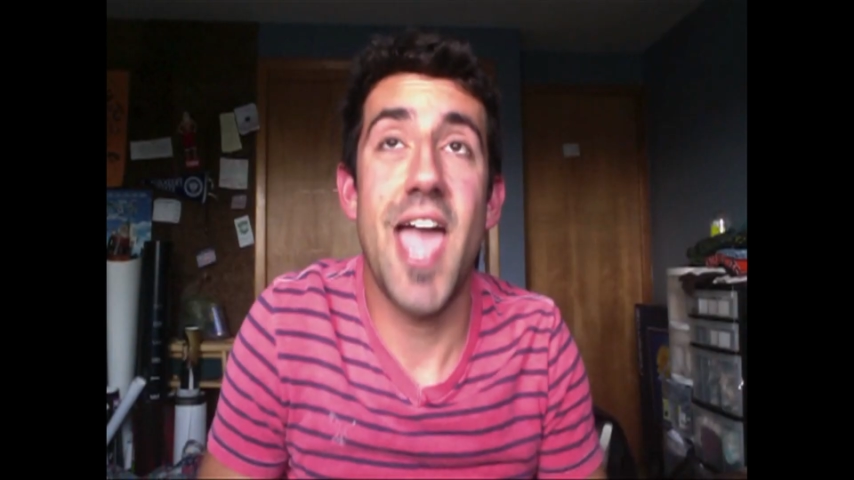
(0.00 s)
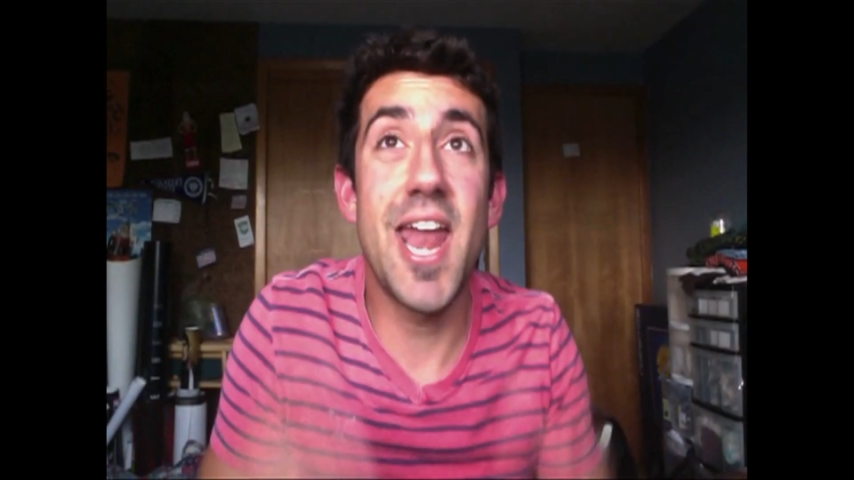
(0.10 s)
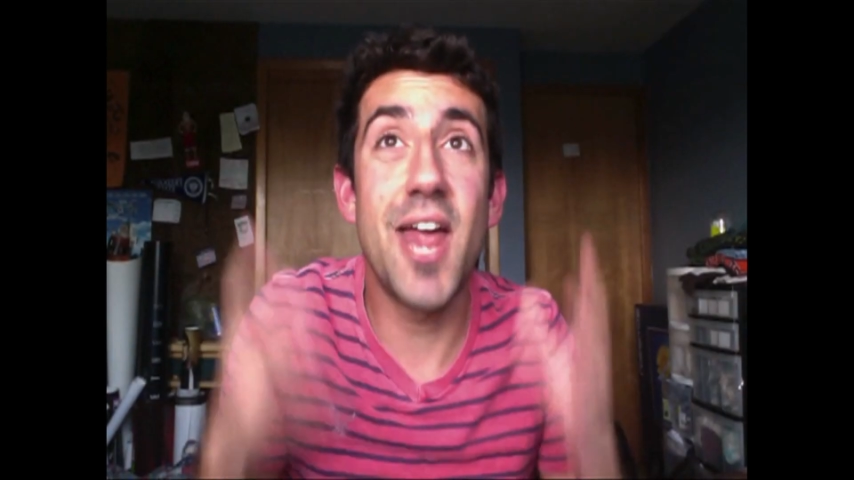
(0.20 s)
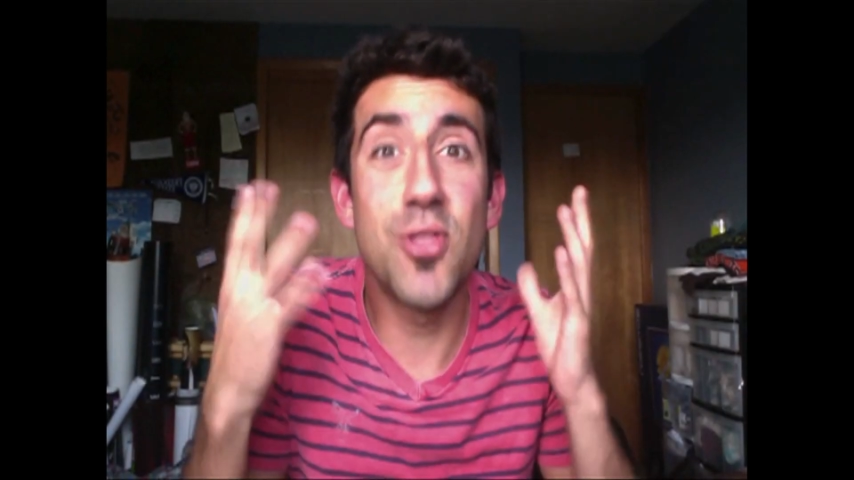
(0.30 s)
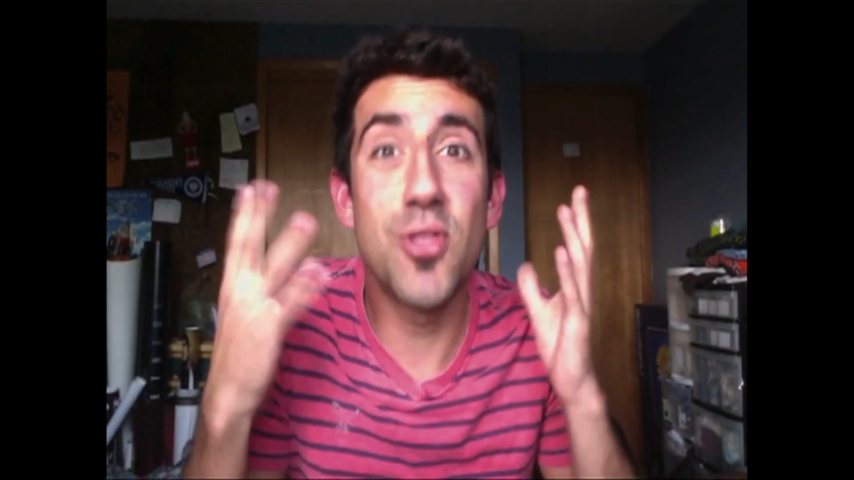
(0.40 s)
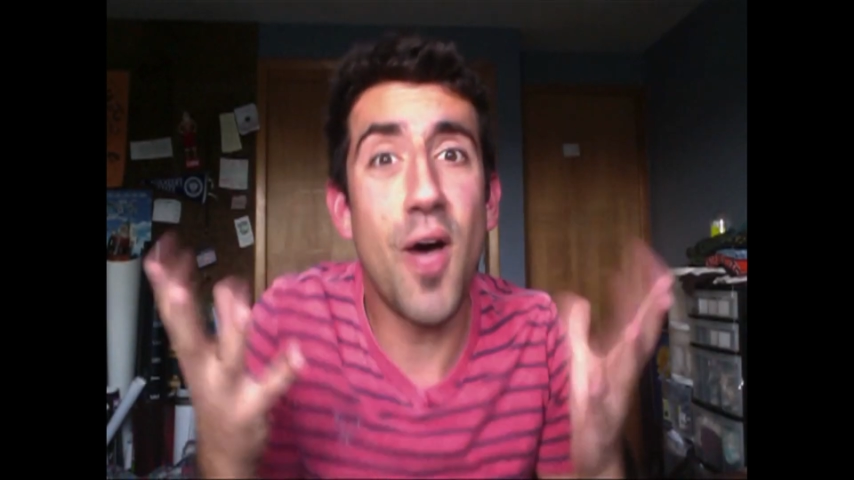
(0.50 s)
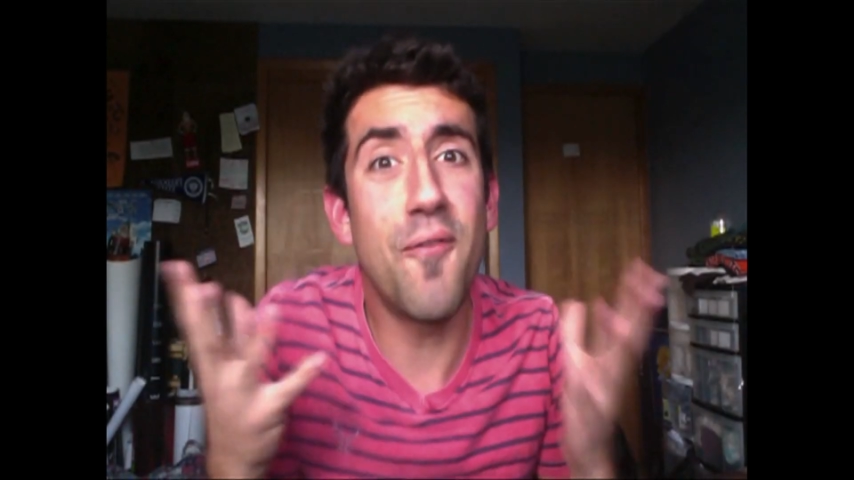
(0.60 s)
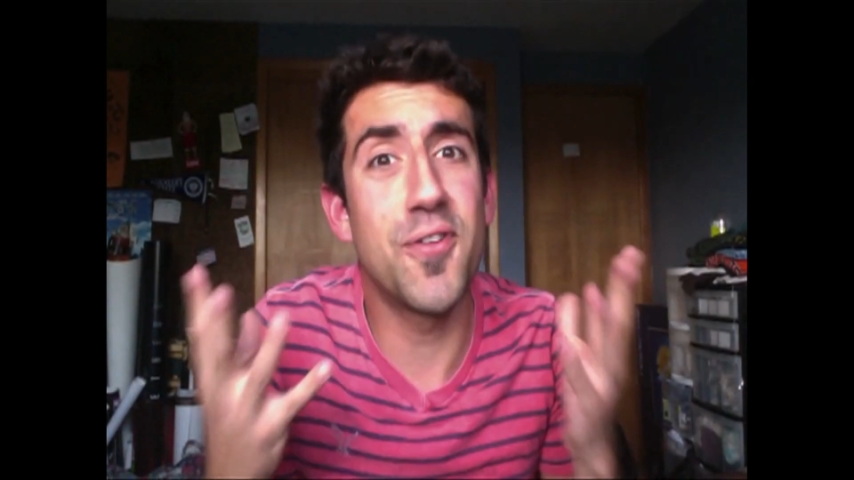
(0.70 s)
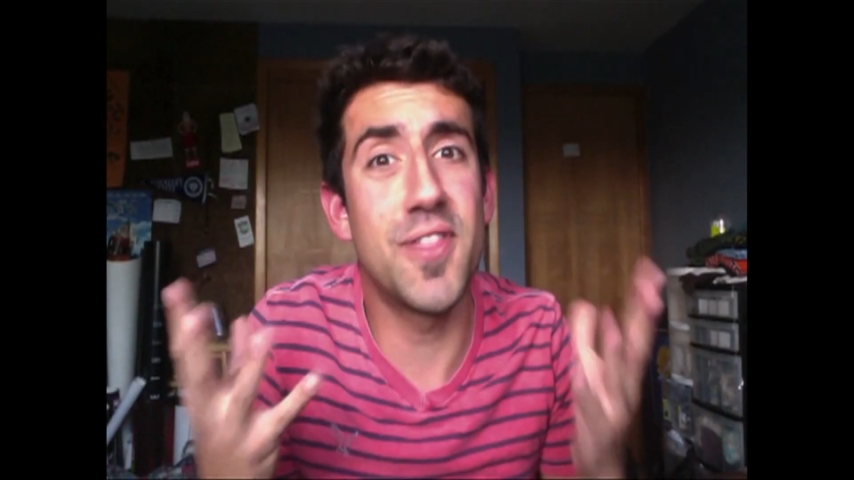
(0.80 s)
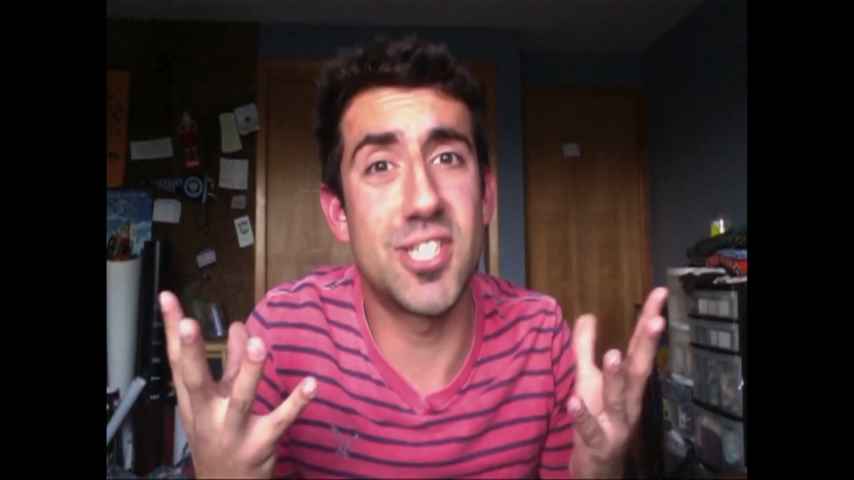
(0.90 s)
And I'd love
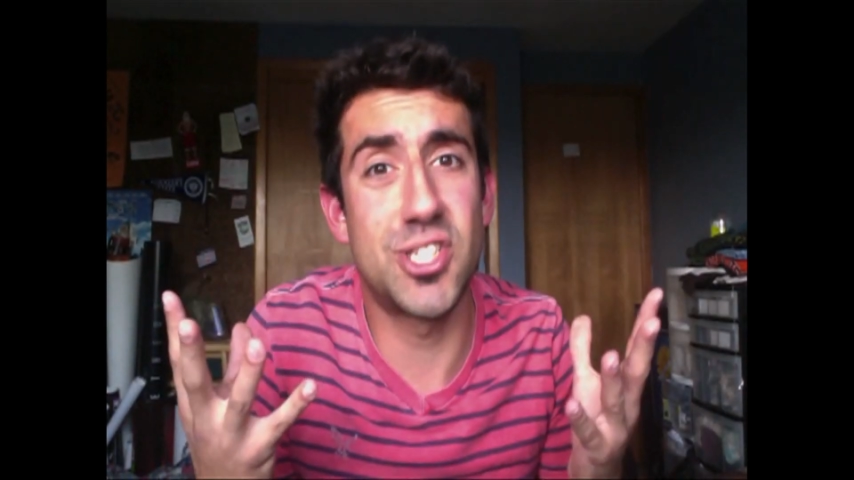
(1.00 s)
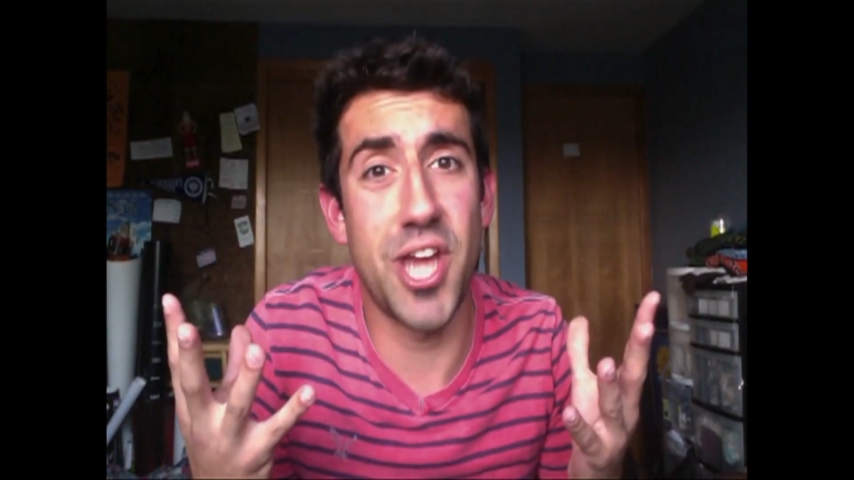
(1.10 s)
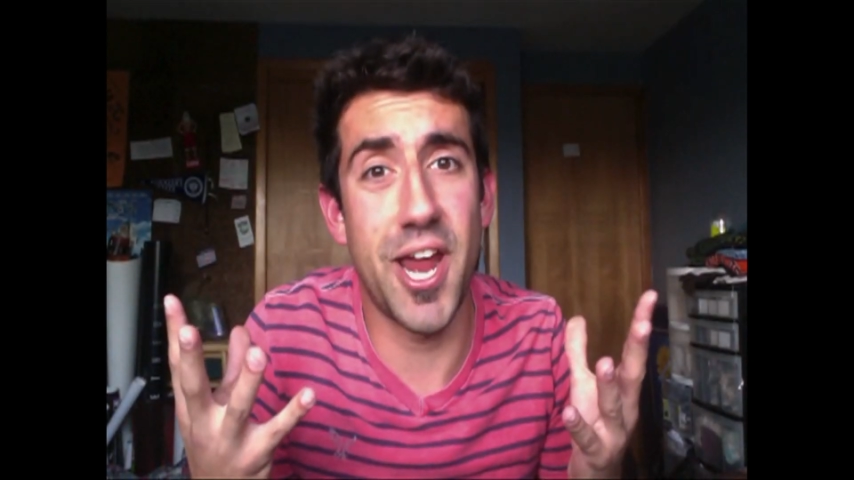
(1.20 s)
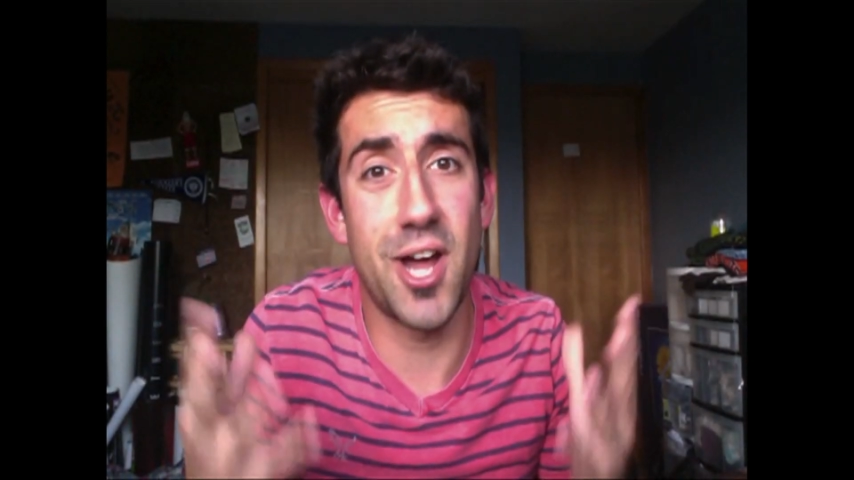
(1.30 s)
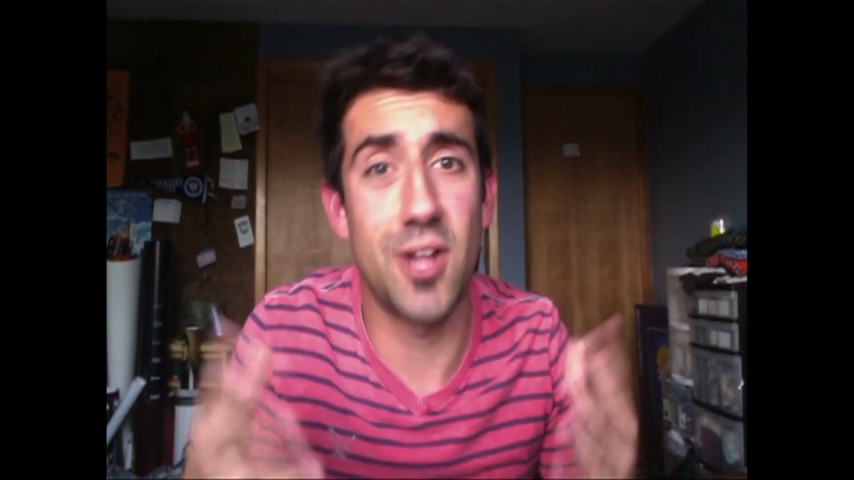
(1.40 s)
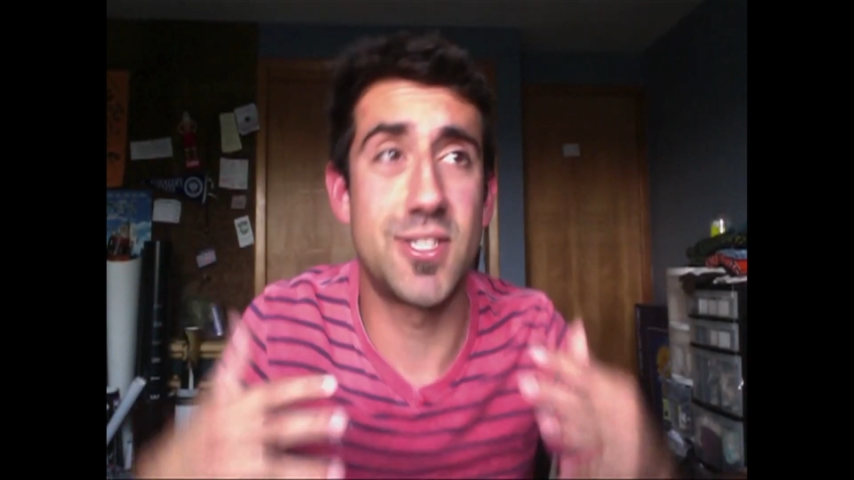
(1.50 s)
for this channel